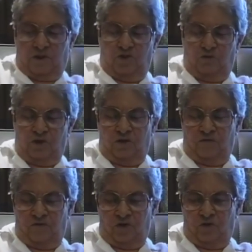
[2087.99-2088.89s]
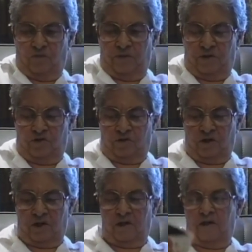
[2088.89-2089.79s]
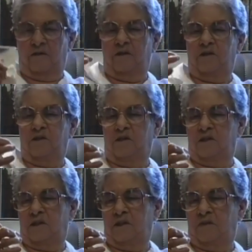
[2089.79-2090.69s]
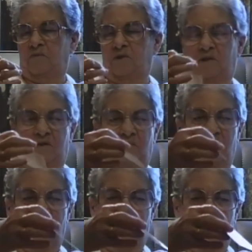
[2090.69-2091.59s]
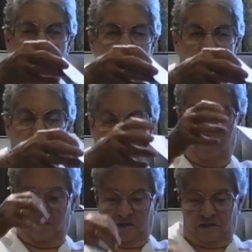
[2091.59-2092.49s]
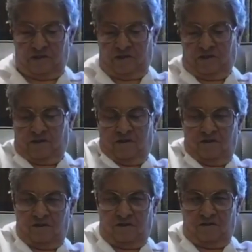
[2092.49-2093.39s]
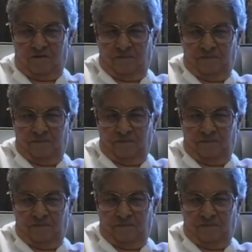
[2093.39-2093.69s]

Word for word: She was looking for old pictures. Now this is Ted when he was the little boy that took the.